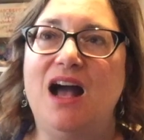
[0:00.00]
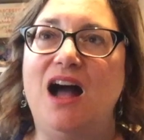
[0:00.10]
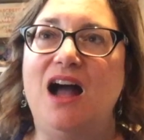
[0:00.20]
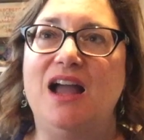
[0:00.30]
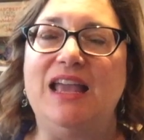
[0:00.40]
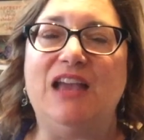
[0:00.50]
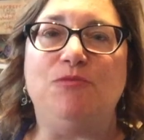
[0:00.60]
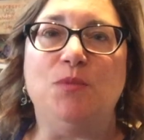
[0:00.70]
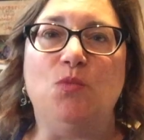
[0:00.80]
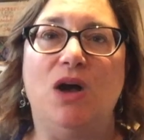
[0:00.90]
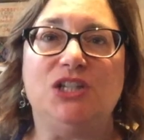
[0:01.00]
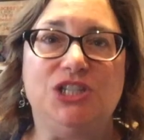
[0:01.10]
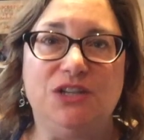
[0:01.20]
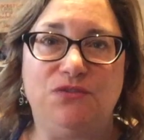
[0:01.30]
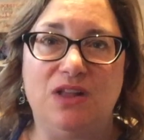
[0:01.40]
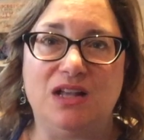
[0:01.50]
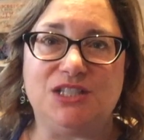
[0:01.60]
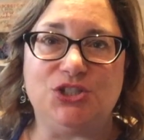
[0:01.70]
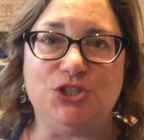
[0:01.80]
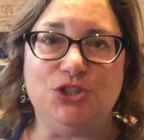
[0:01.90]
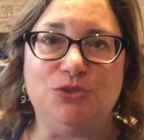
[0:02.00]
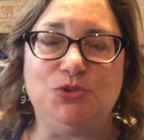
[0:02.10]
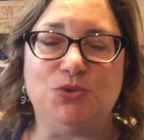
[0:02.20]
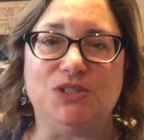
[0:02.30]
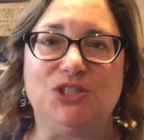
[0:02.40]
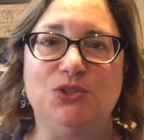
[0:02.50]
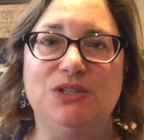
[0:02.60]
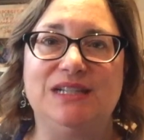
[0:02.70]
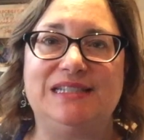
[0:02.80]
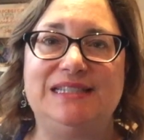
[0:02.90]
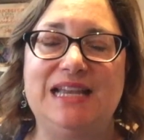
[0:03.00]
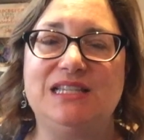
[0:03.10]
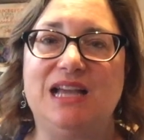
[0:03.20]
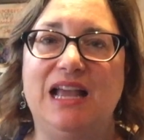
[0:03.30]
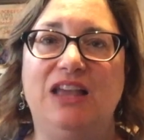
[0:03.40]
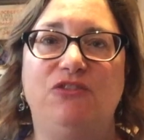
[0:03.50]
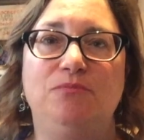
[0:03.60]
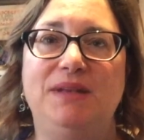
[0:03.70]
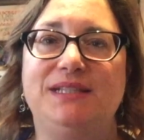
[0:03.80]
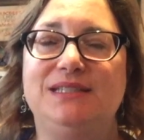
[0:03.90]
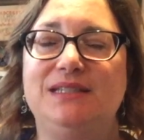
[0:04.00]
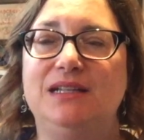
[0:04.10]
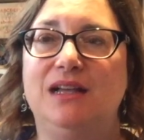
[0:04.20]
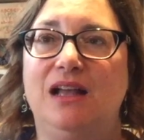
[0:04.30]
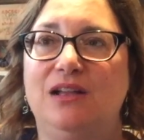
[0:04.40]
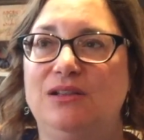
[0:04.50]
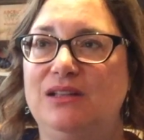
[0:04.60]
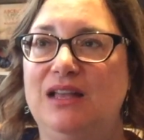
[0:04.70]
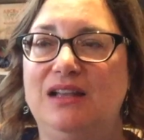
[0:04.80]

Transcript: I have been watching Flosstube to a certain extent. I have missed 2